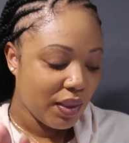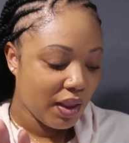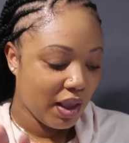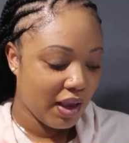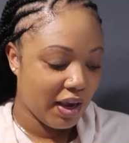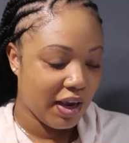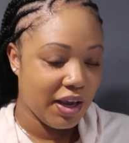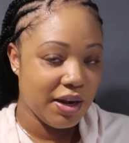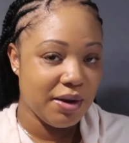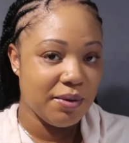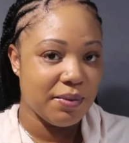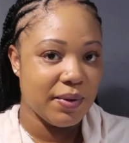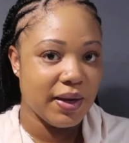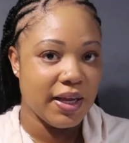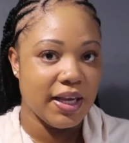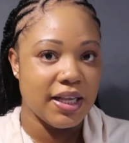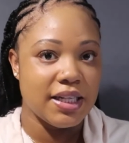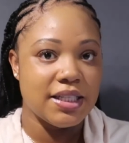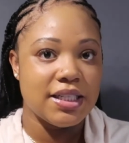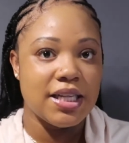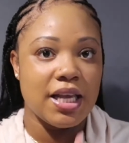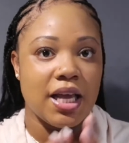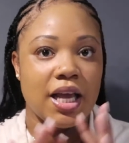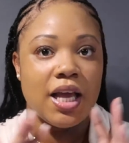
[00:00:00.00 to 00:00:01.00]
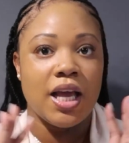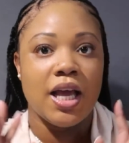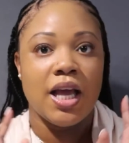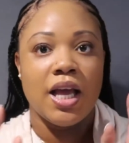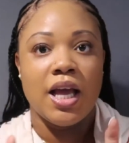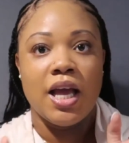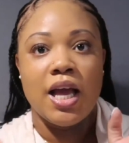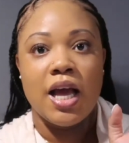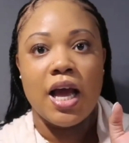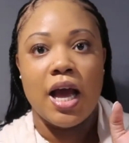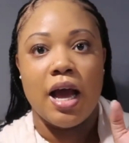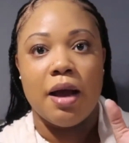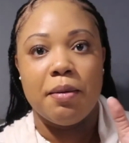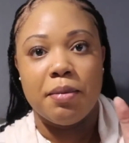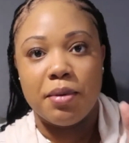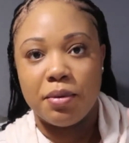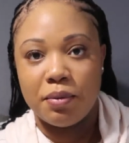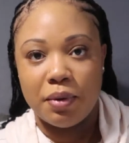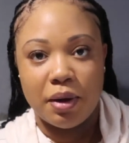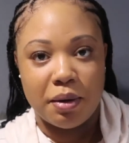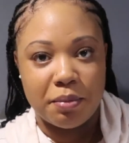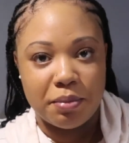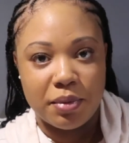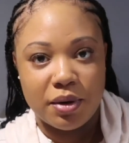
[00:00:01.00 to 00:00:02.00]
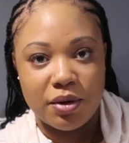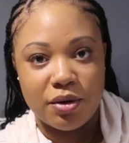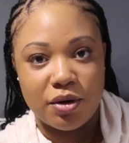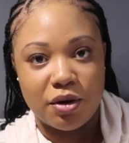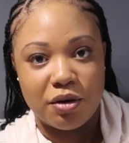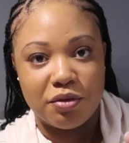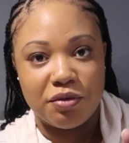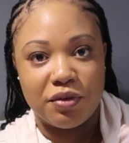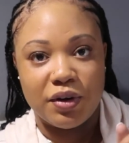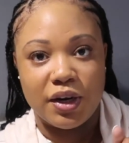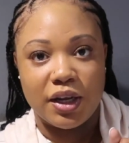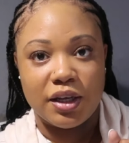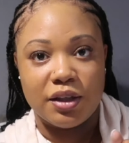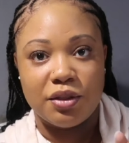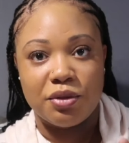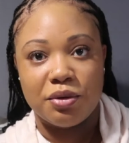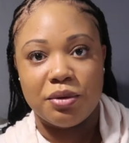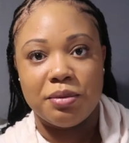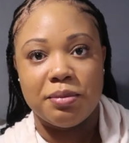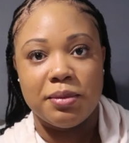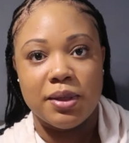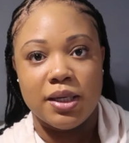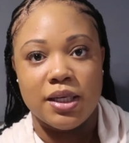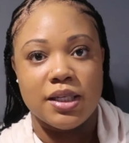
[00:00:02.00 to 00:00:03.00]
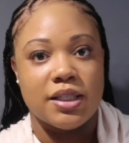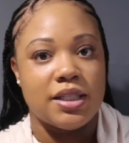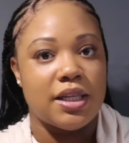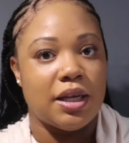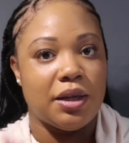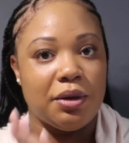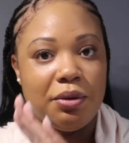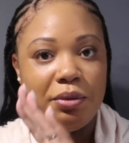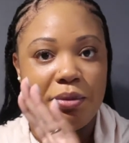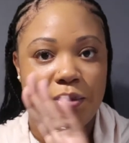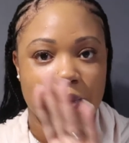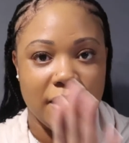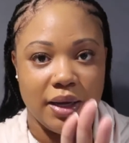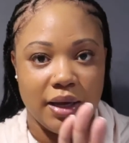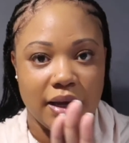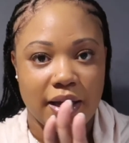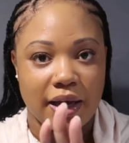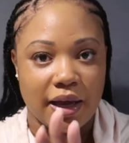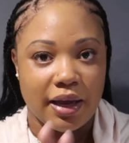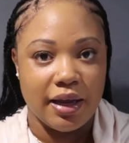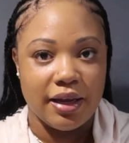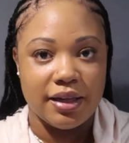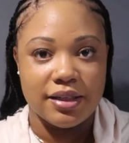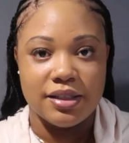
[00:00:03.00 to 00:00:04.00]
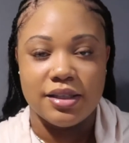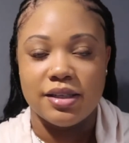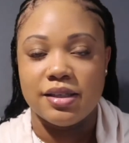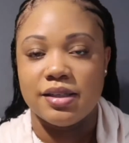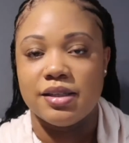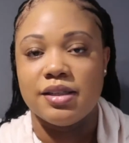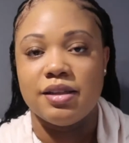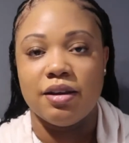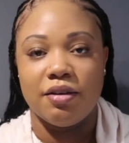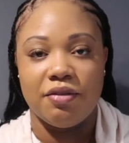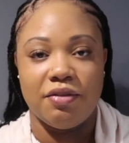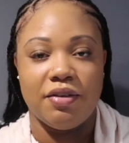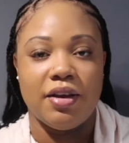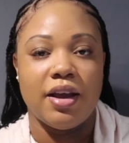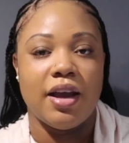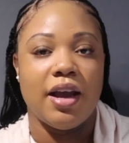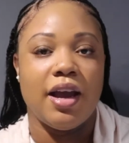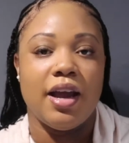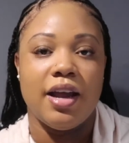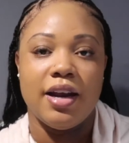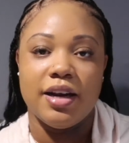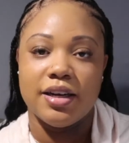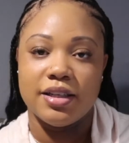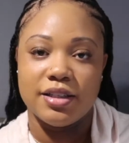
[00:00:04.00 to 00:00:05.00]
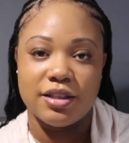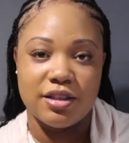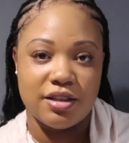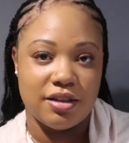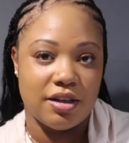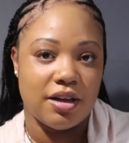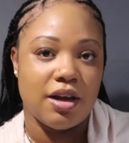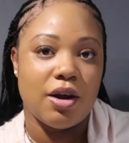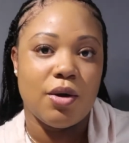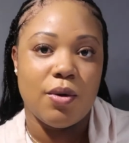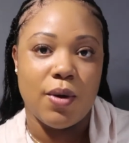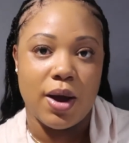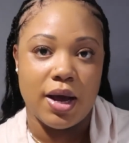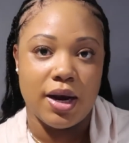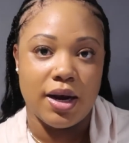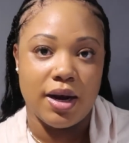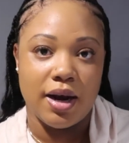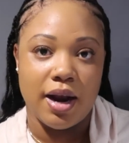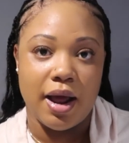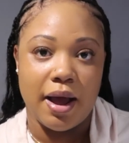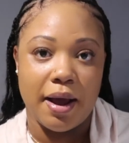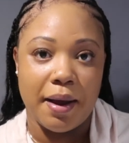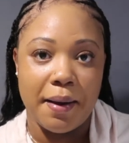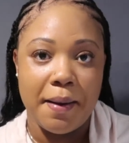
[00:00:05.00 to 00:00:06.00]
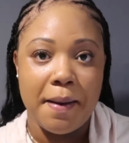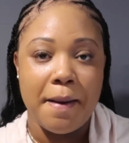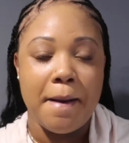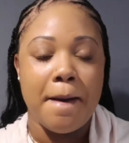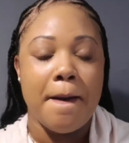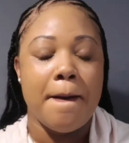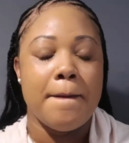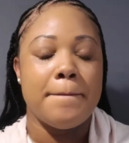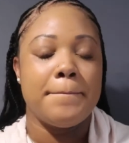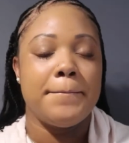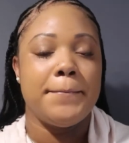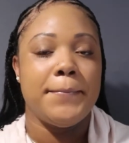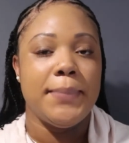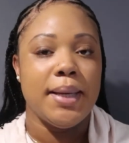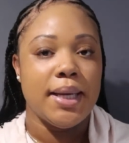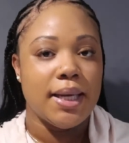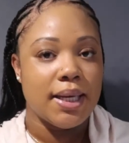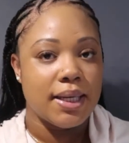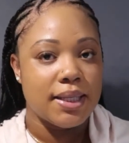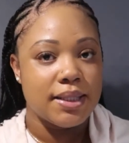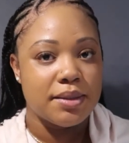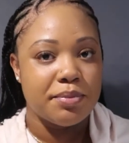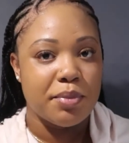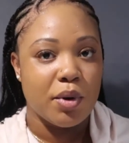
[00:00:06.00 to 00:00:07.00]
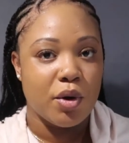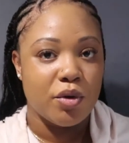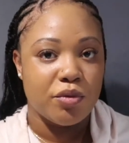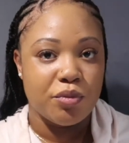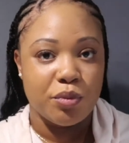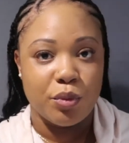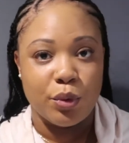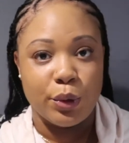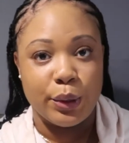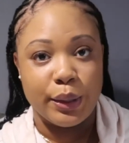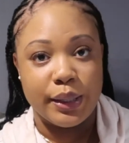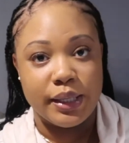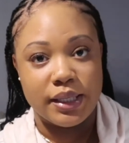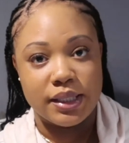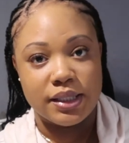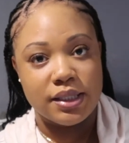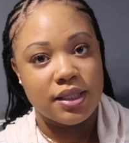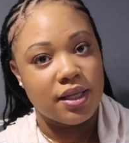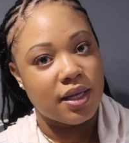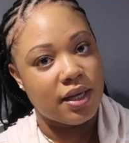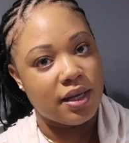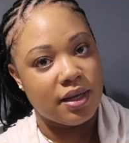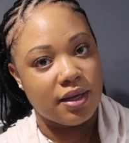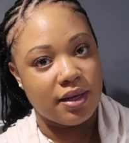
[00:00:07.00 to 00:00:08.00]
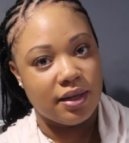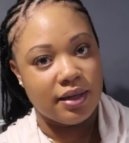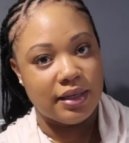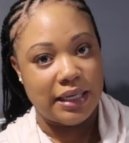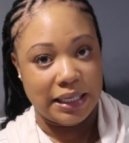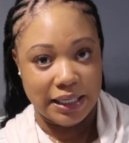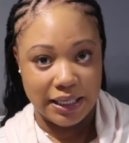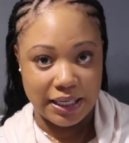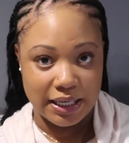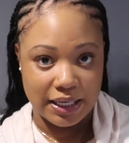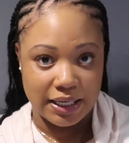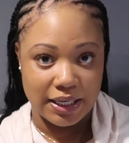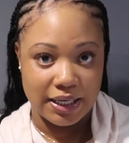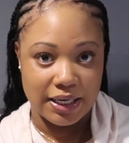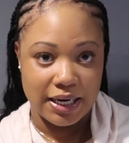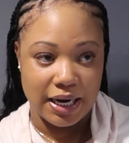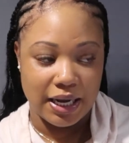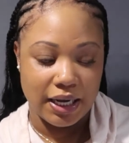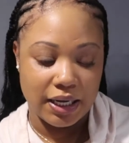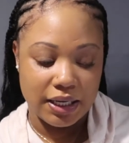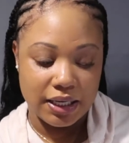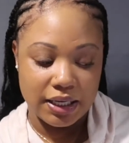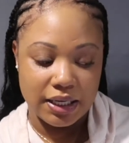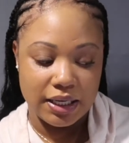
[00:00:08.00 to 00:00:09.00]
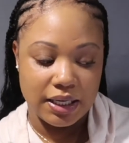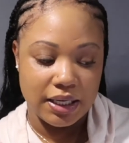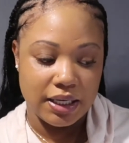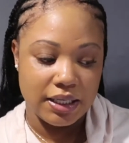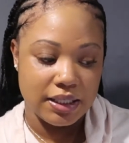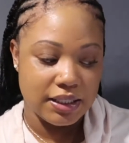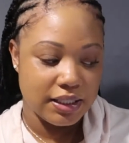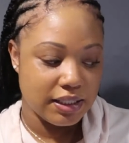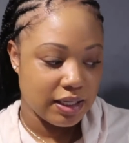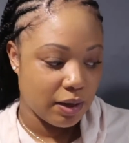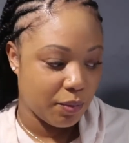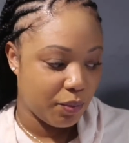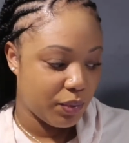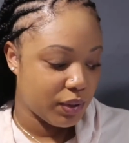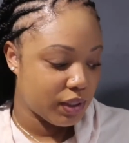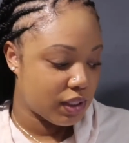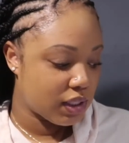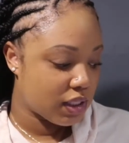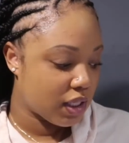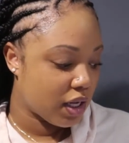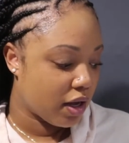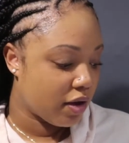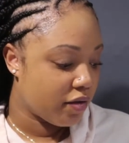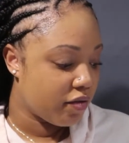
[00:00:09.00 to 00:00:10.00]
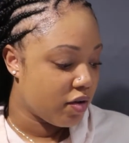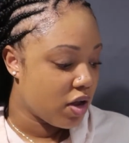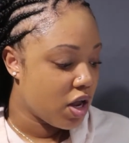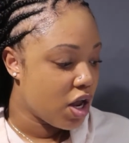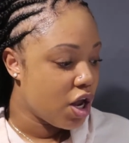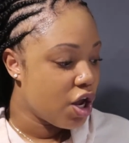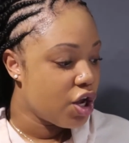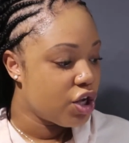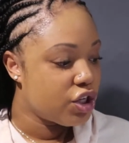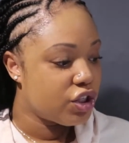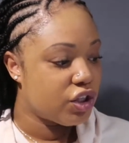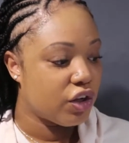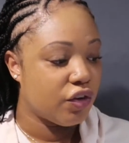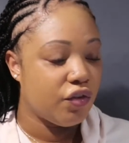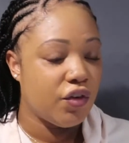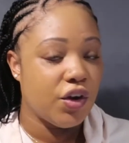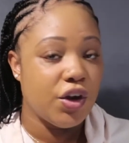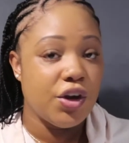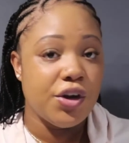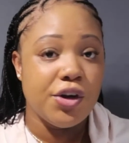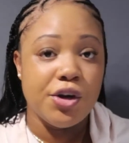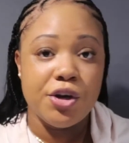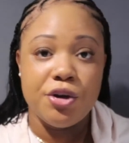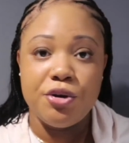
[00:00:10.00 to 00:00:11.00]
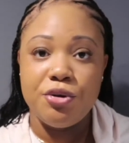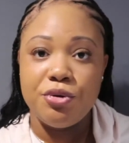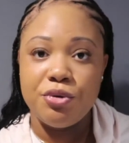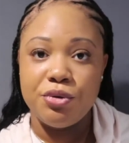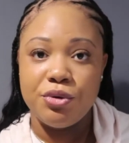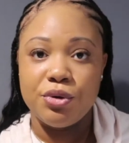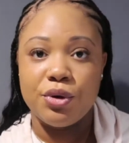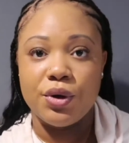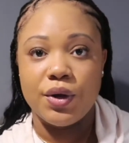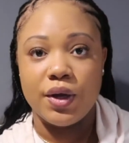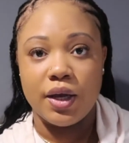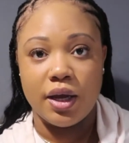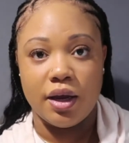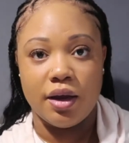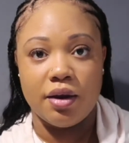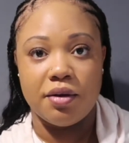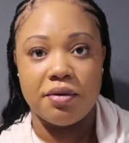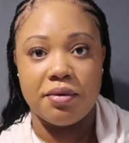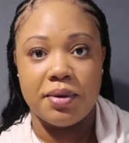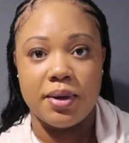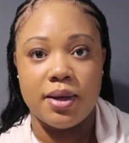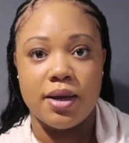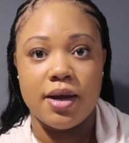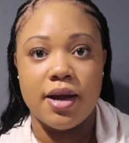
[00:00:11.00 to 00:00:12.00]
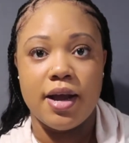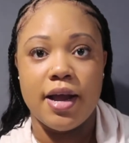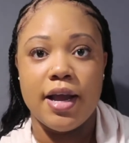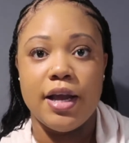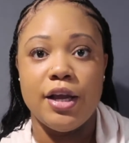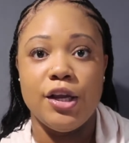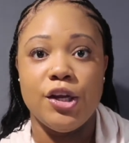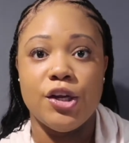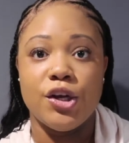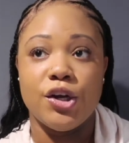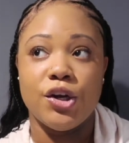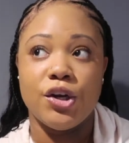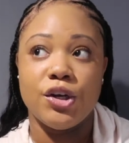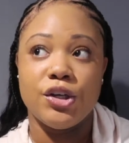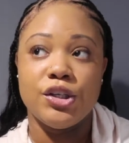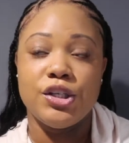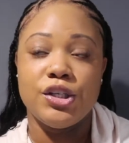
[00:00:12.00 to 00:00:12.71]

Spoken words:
anyways, I've been rambling on for like 3 minutes and we ain't got into the stuff yet, and it's quite a lot because both boys, they get like separate stuff. So if you're in the New York area and your